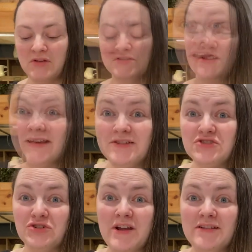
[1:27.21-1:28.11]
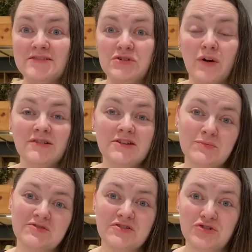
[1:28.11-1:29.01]
I want to get straight into our
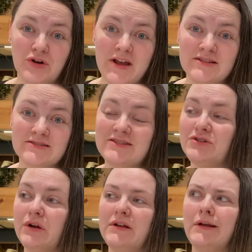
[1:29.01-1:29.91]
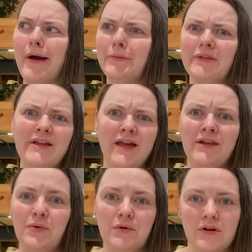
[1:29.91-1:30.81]
tips and tricks. These are in not really
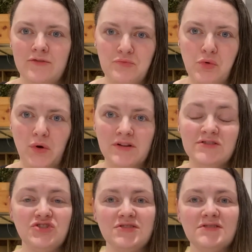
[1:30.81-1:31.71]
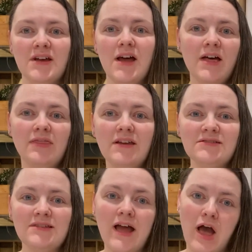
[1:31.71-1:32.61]
any order of importance, just things
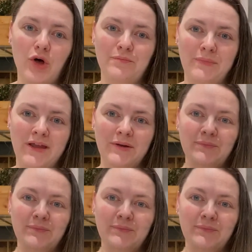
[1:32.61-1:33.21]
that help me.